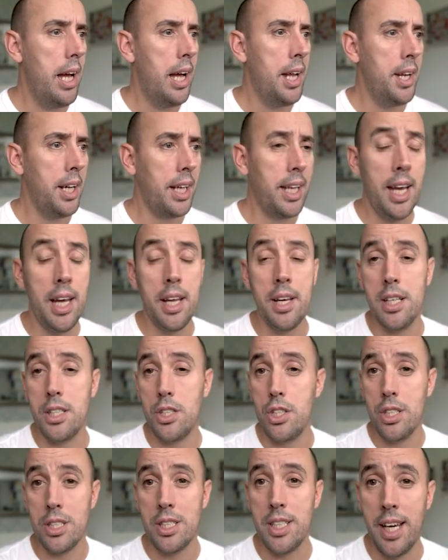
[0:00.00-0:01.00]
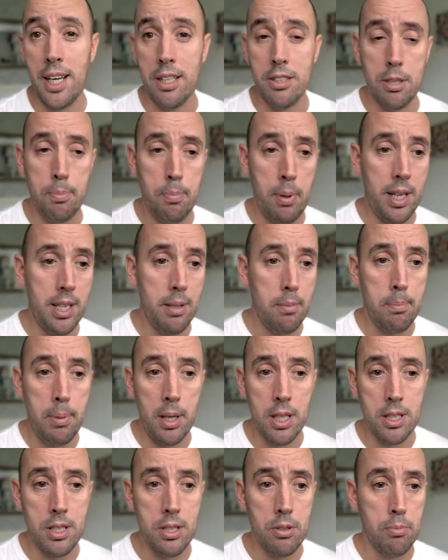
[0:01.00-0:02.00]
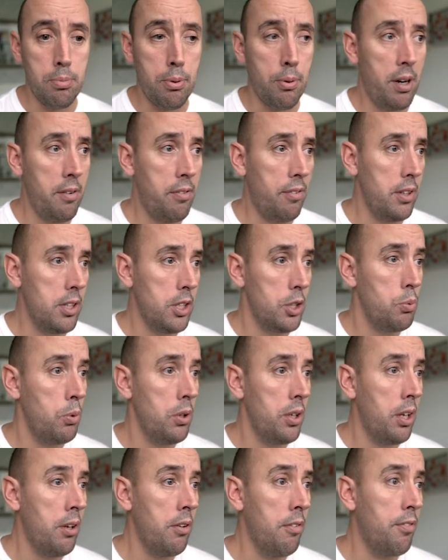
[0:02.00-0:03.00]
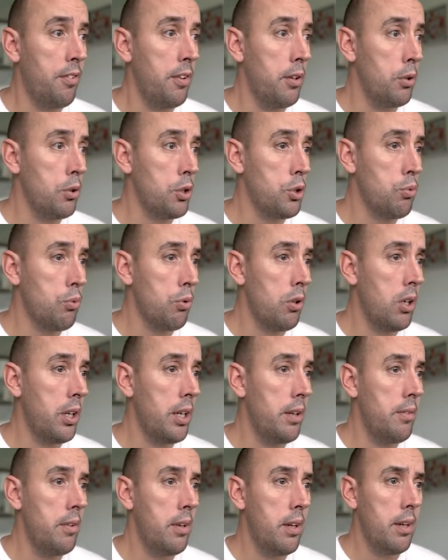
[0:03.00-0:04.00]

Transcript: Again, it's just down to personal preference, what you feel is right.